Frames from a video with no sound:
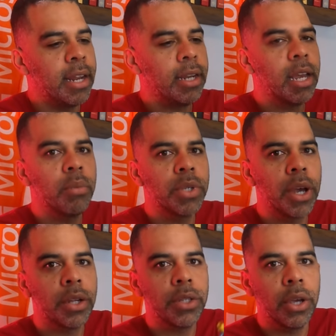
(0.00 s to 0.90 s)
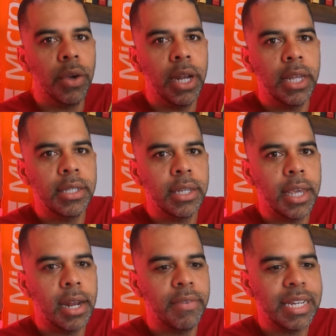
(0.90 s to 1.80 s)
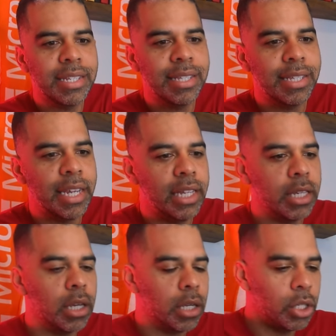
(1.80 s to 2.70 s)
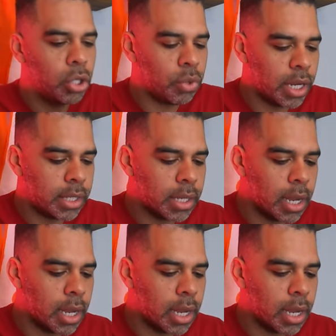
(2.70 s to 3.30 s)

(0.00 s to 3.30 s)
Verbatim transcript: that it comes on. So it is kind of a distinct unit.